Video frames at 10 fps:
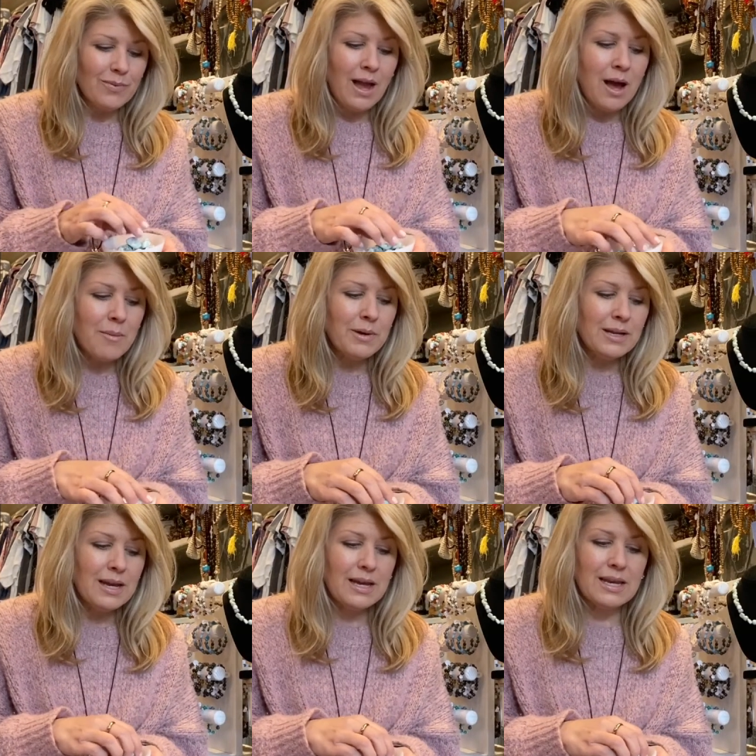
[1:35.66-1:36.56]

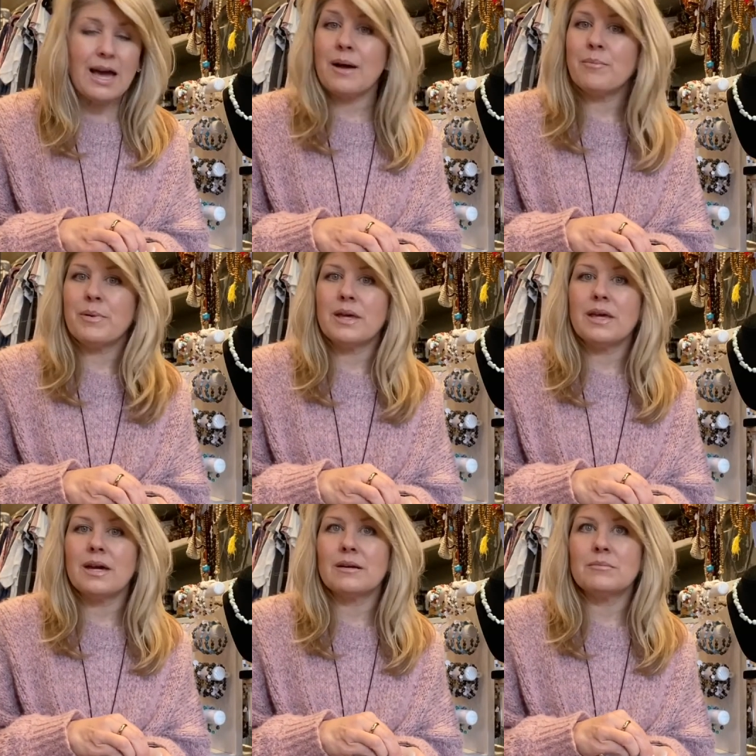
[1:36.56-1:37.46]
and not
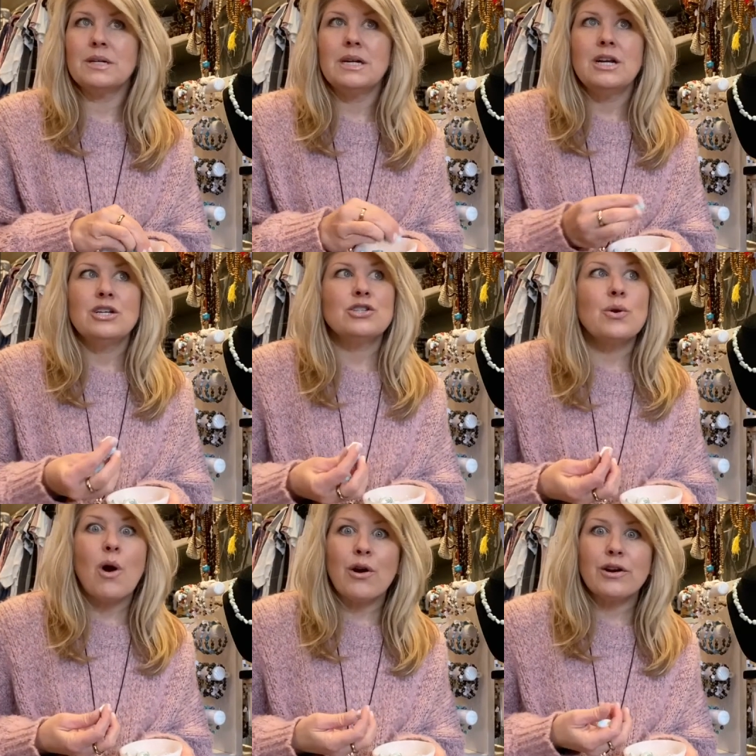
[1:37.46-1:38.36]
be
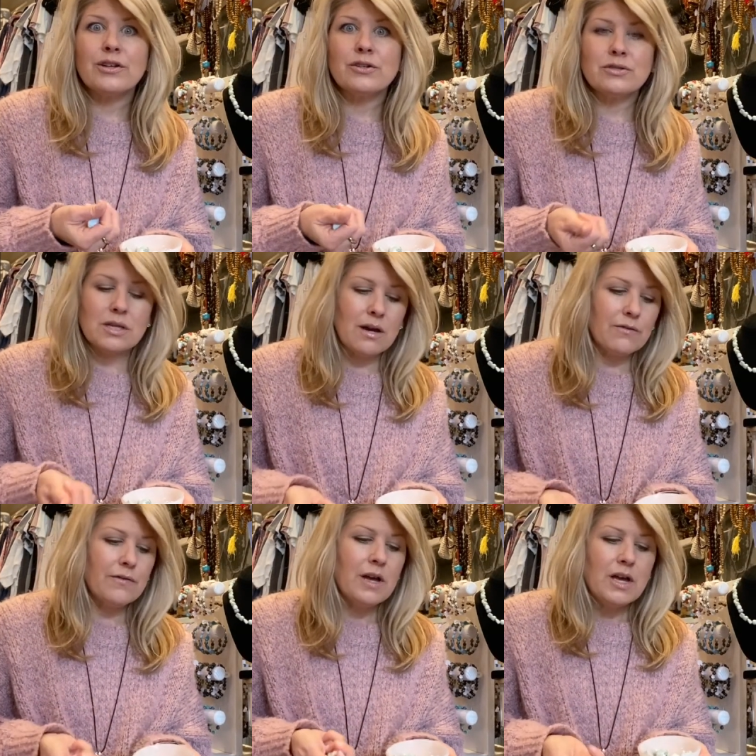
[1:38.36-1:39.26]
so hard on yourself.